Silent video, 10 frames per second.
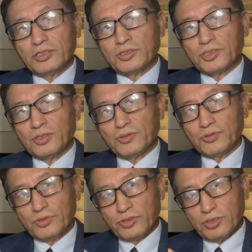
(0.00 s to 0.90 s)
So
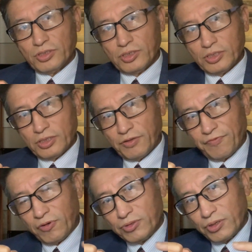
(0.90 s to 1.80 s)
the
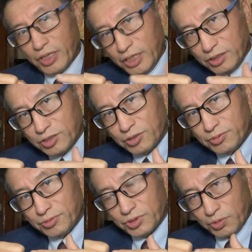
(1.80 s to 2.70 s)
further
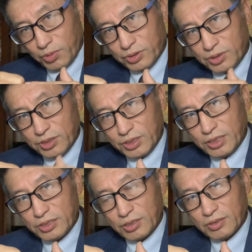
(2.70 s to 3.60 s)
towards the
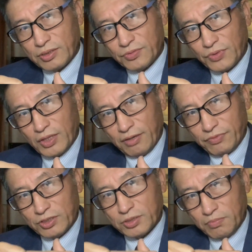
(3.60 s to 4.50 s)
center of
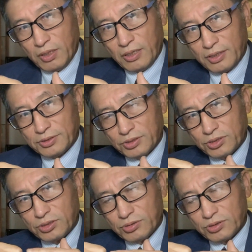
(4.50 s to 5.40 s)
the
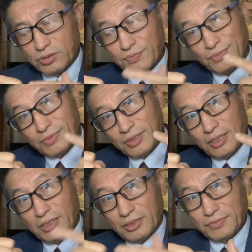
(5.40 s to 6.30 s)
smallest
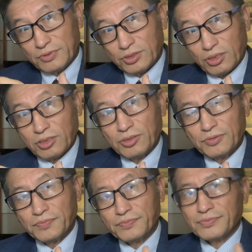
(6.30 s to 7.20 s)

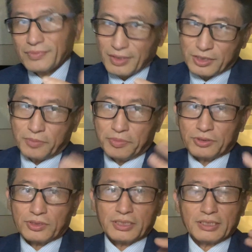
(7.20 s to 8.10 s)
circle,
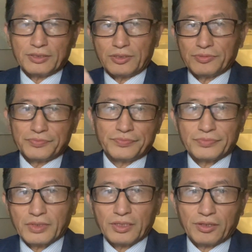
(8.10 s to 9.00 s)
supposedly,
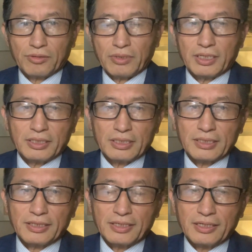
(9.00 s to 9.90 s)

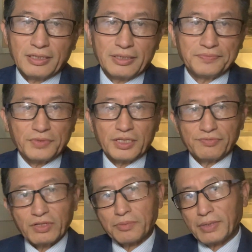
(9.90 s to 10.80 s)
theoretically, the
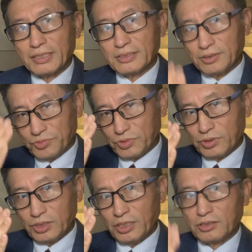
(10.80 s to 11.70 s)
lifting capacity
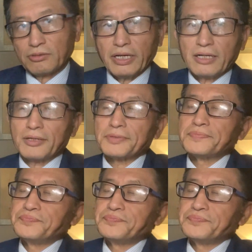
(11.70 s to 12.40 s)
gets greater.